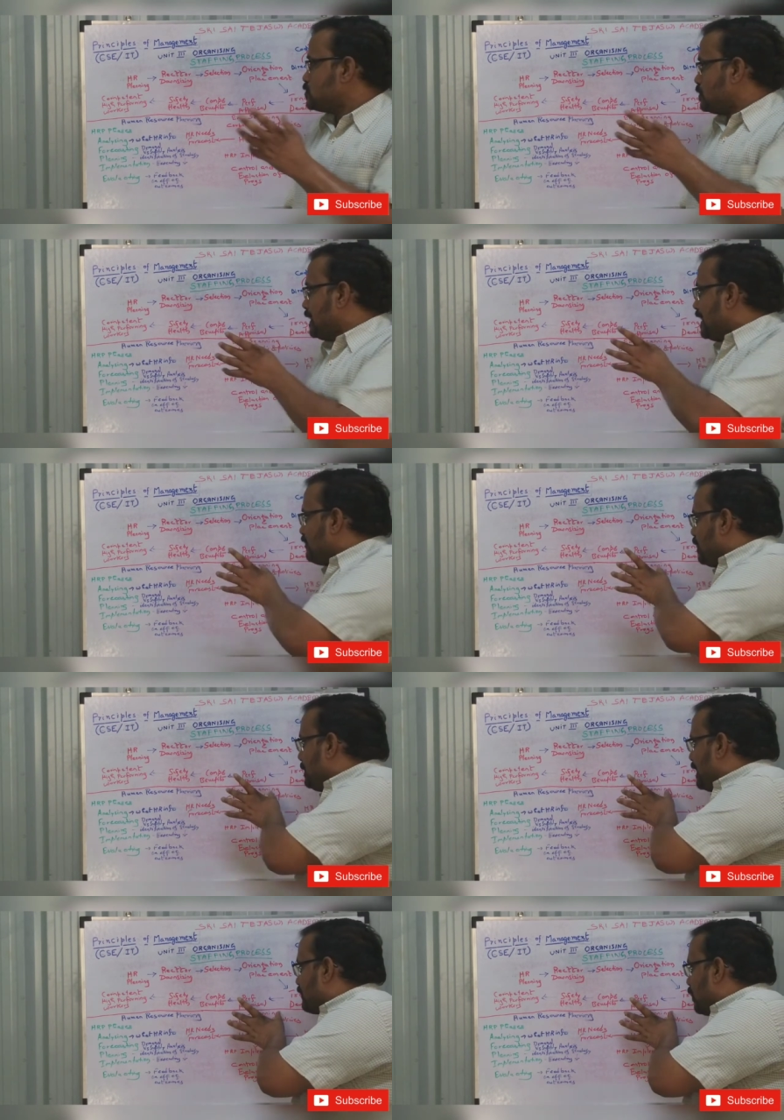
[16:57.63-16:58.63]
So that
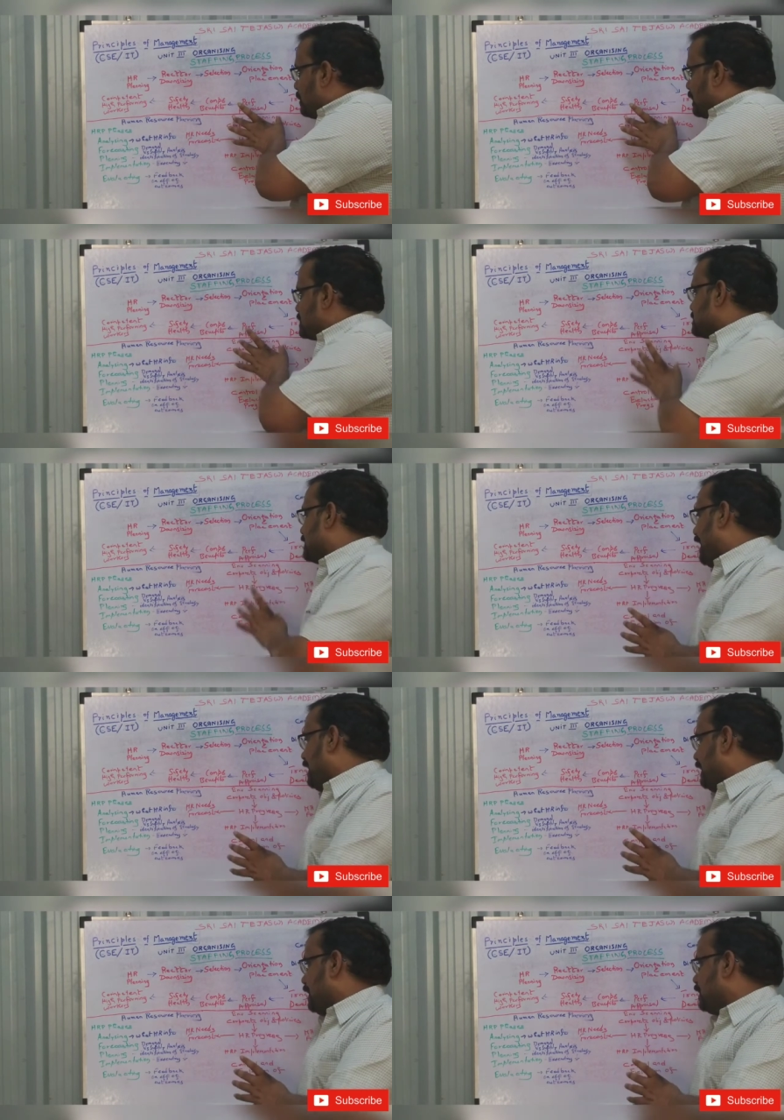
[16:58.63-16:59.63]
will be environmental
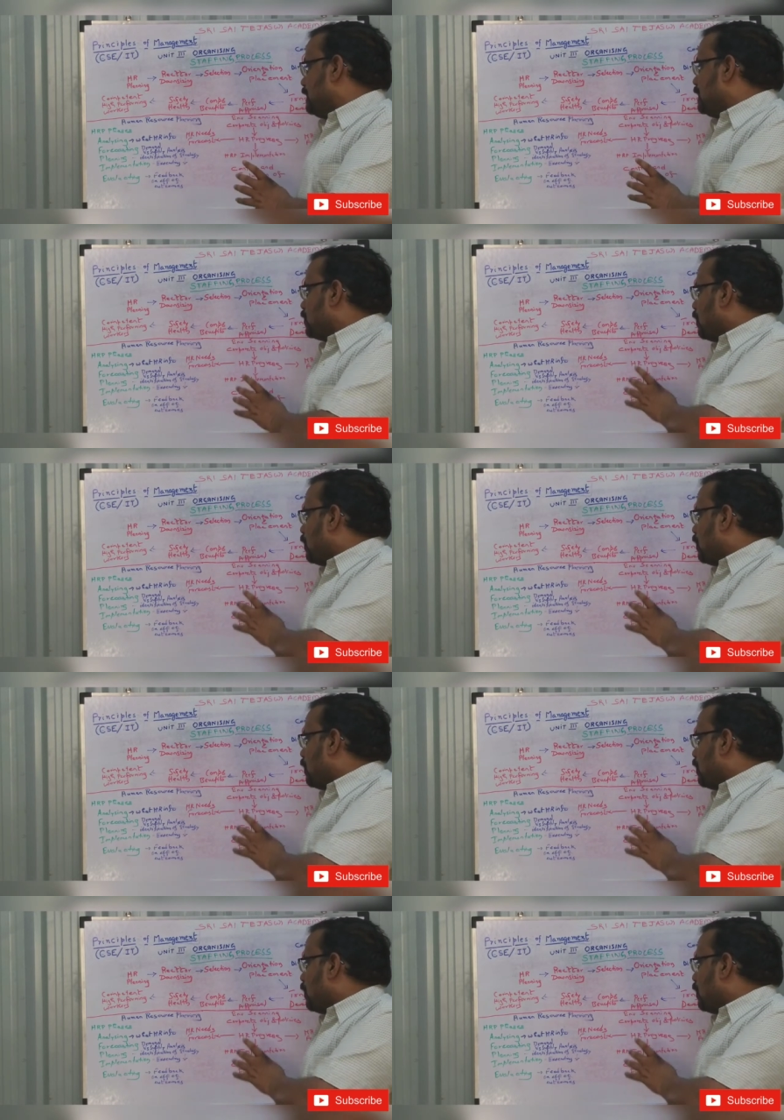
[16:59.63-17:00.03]
scanning.